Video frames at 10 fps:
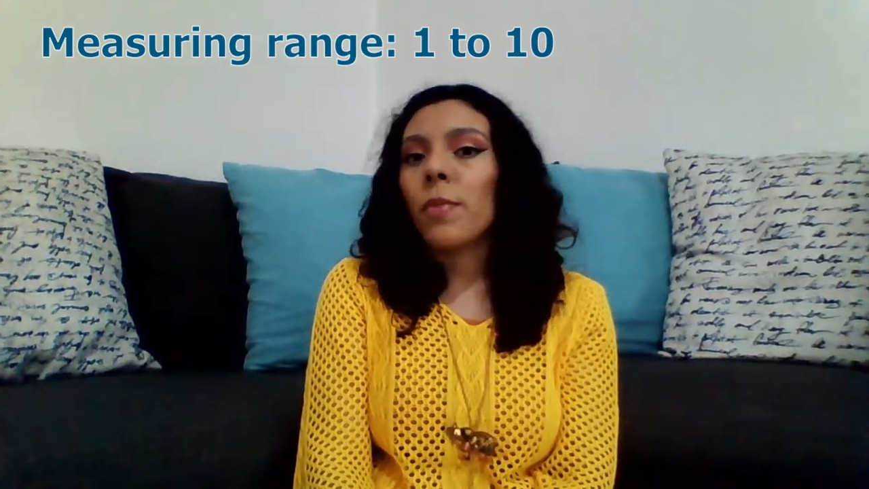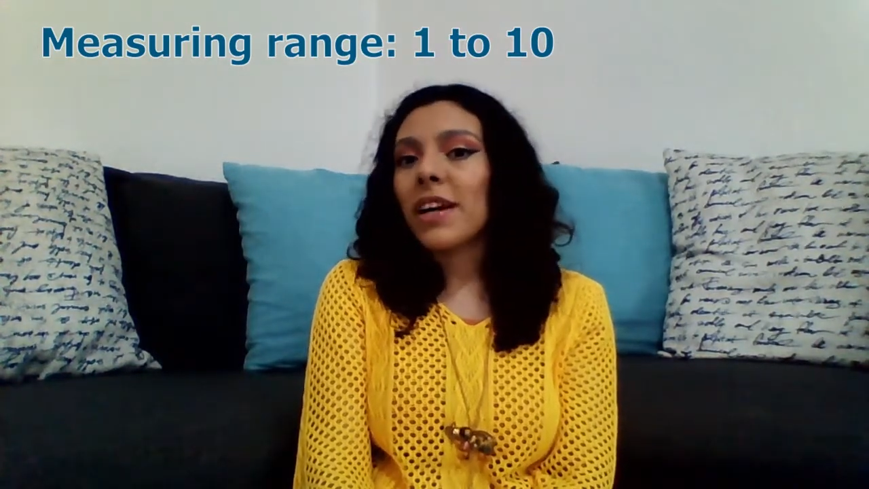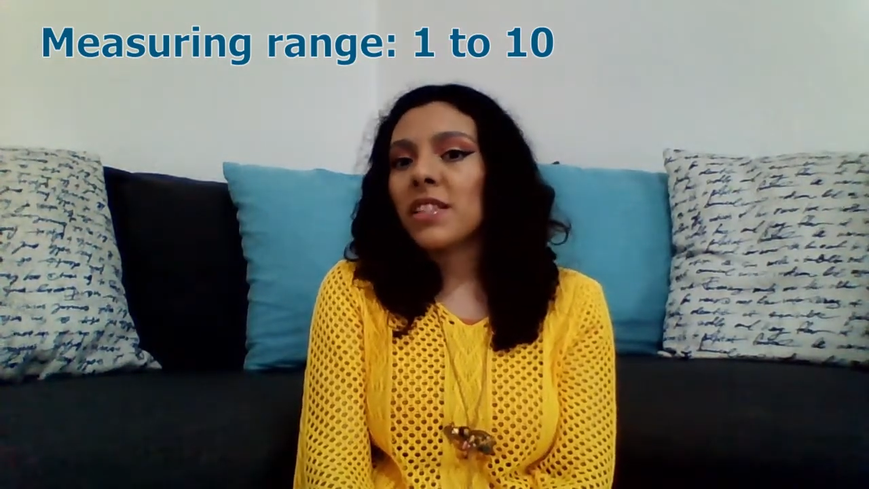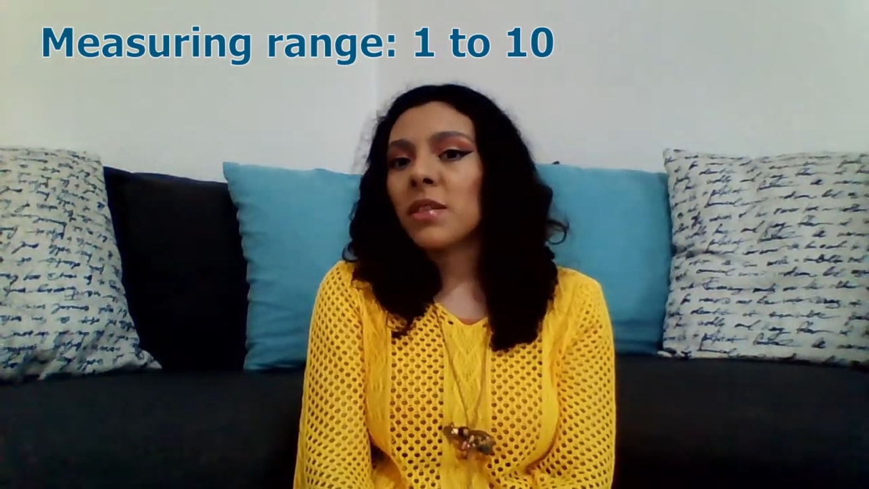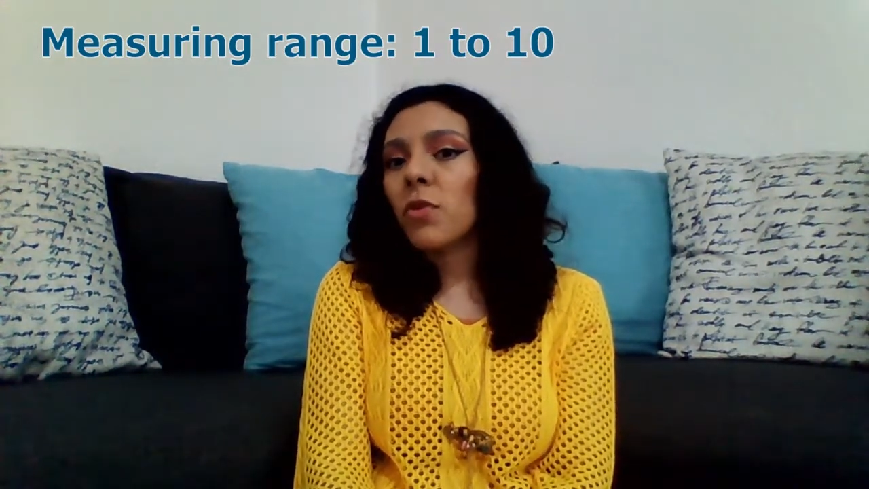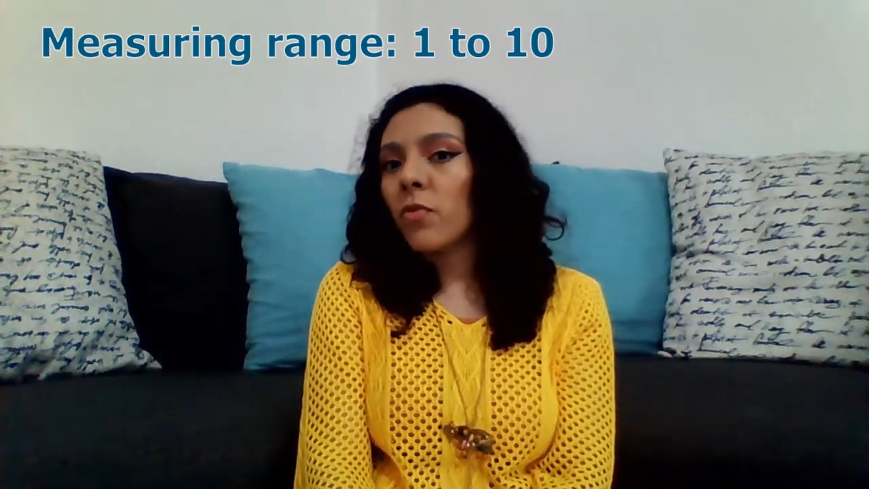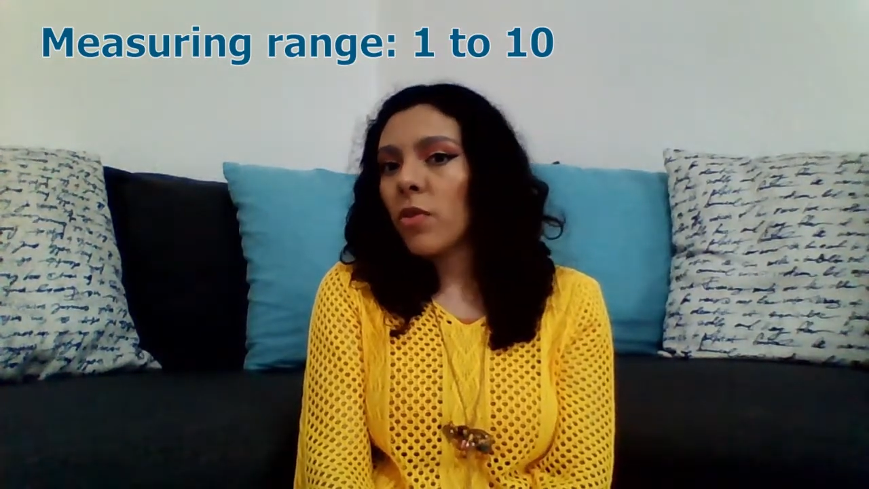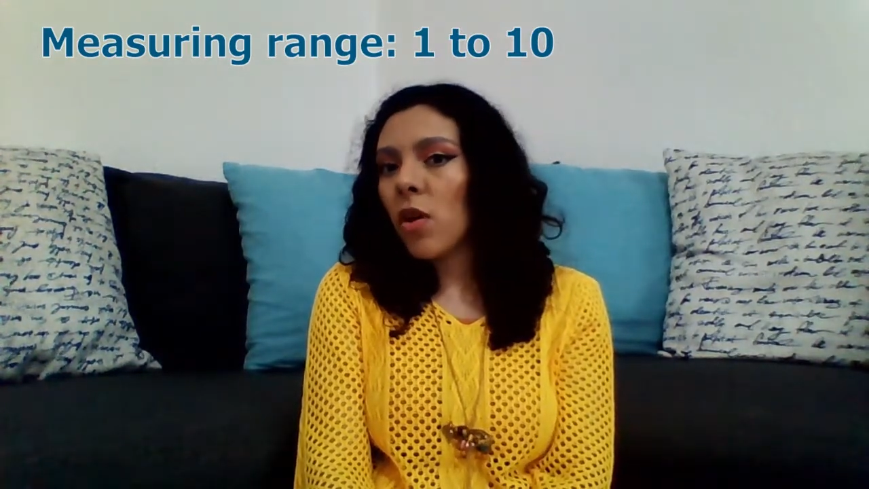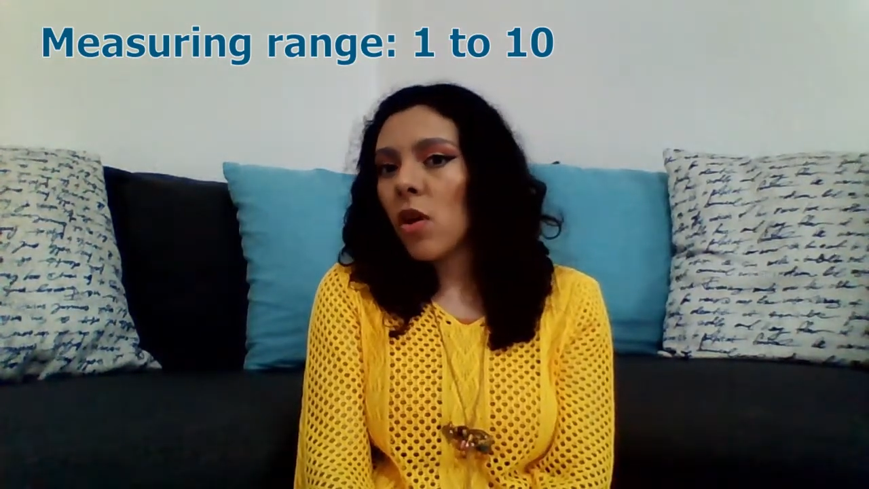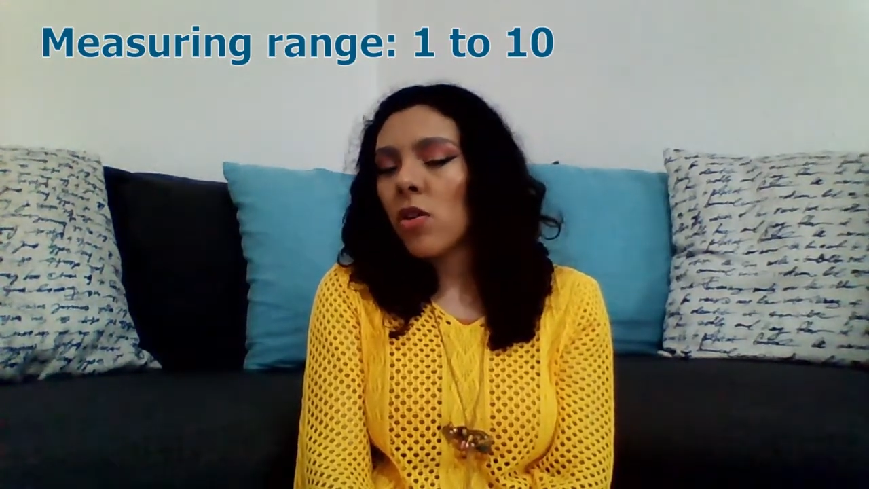maximum
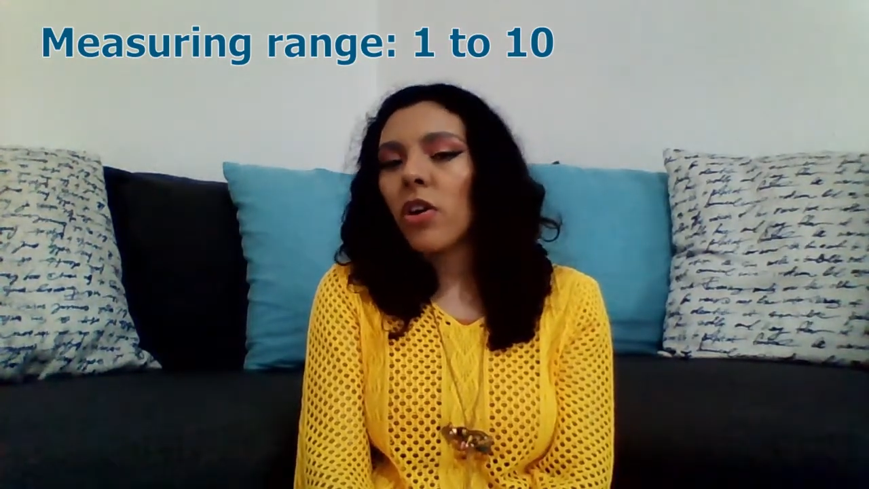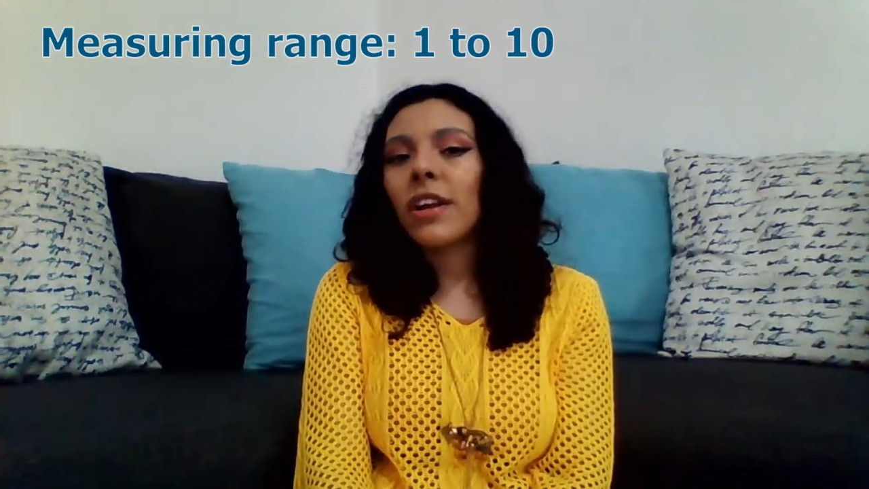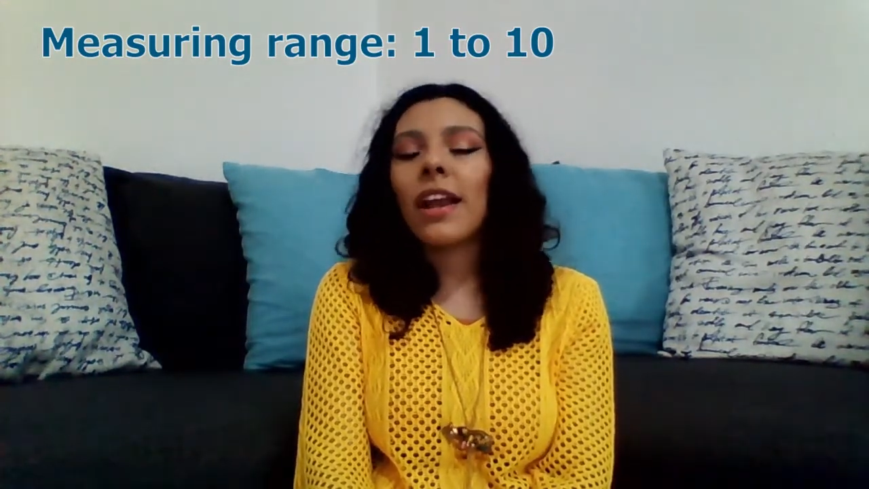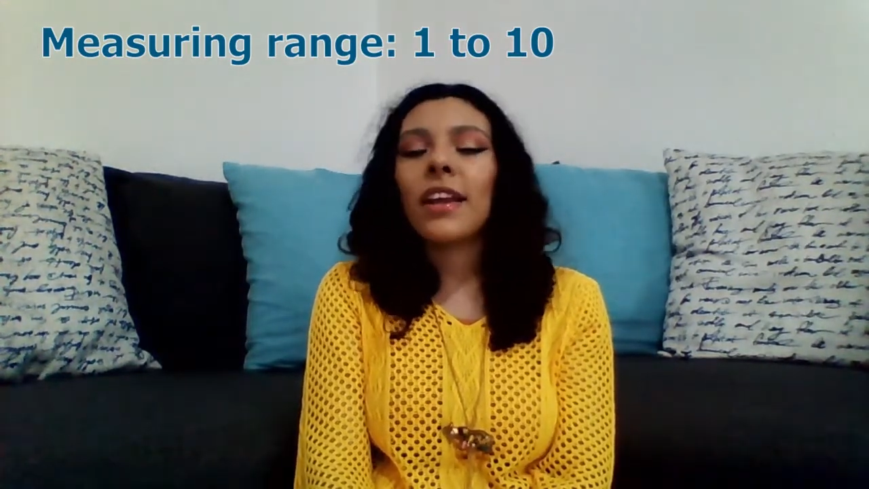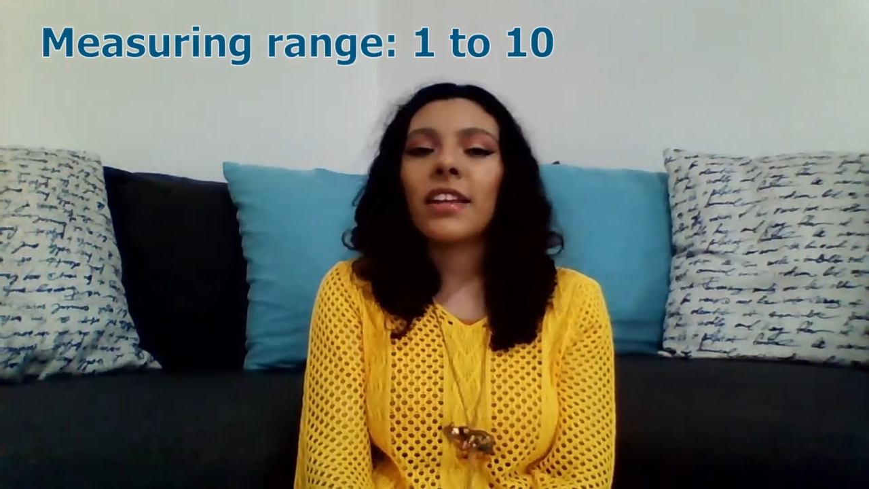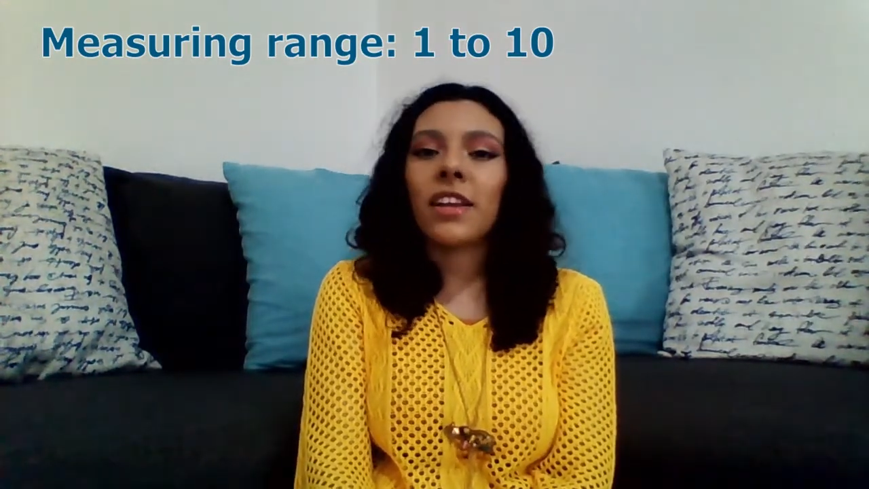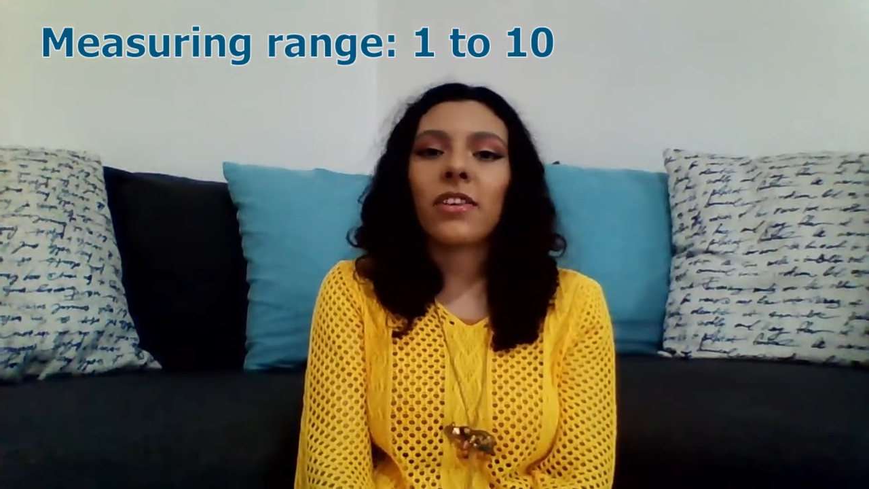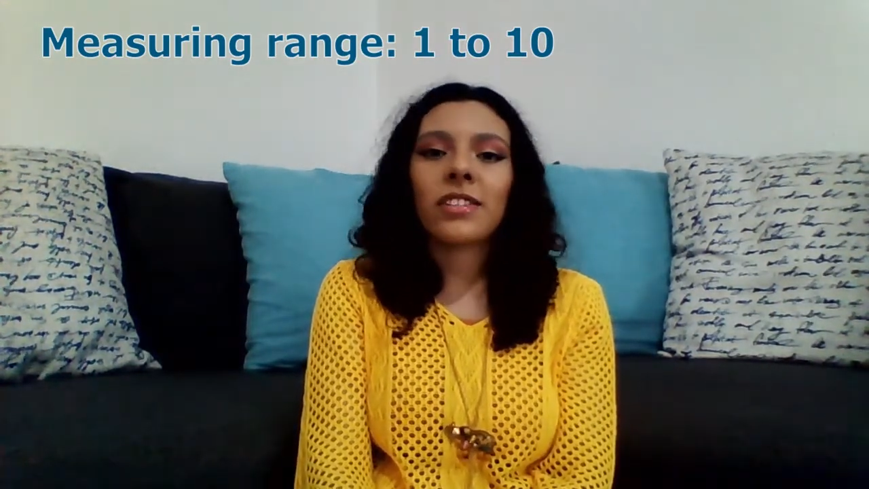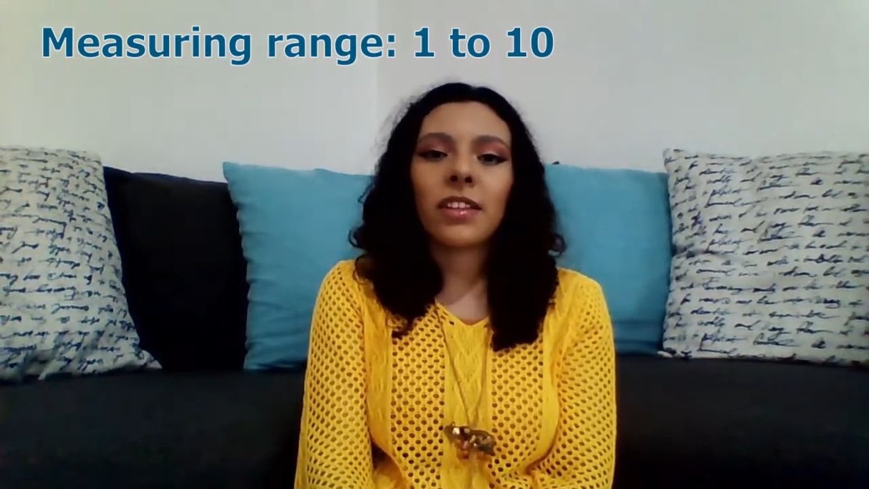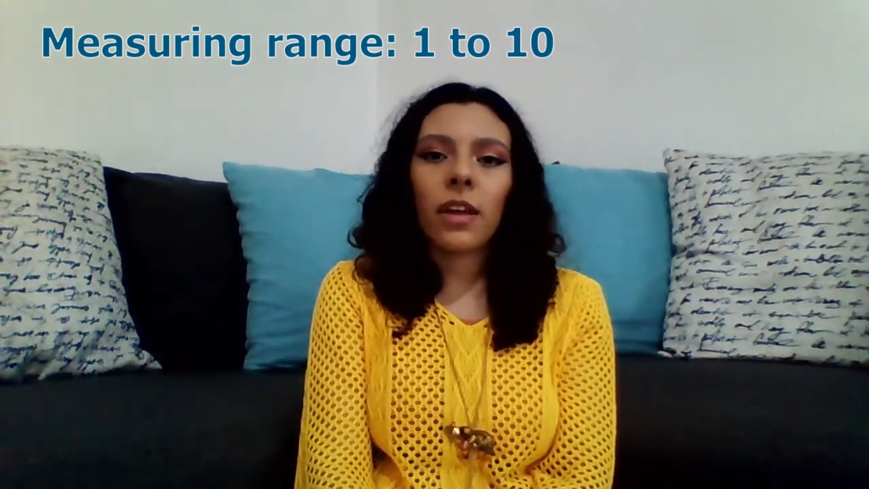flow on a linear
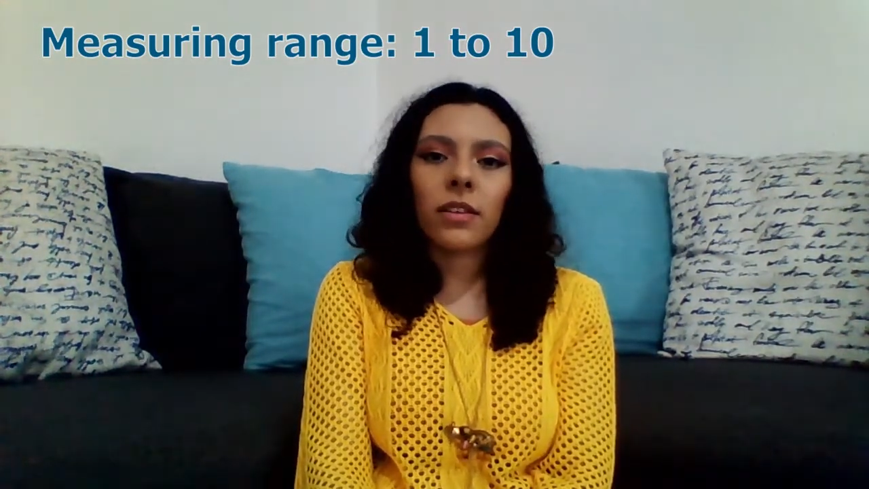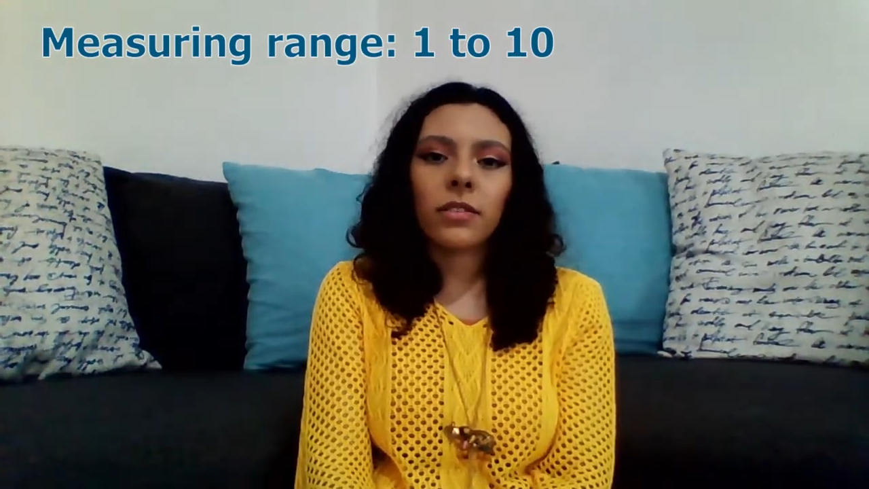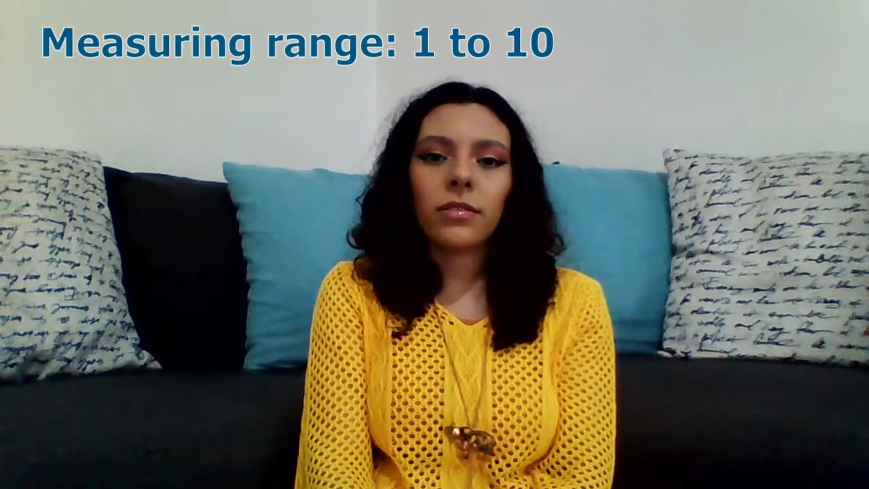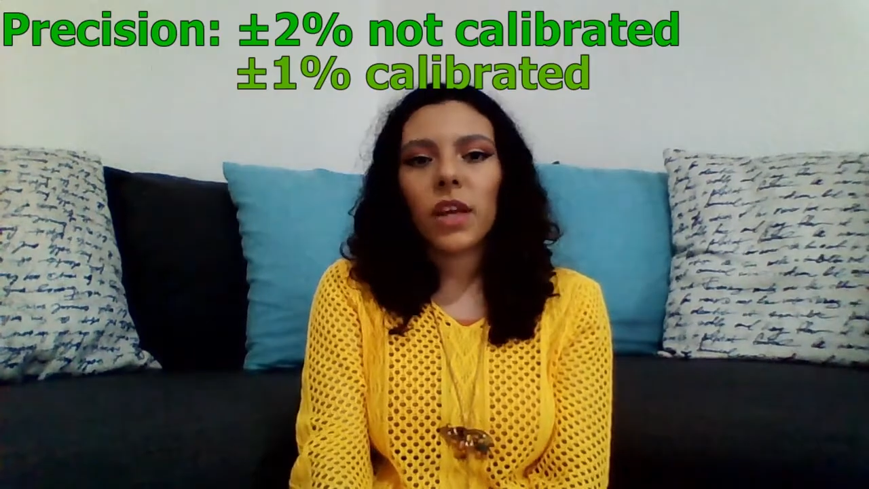scale.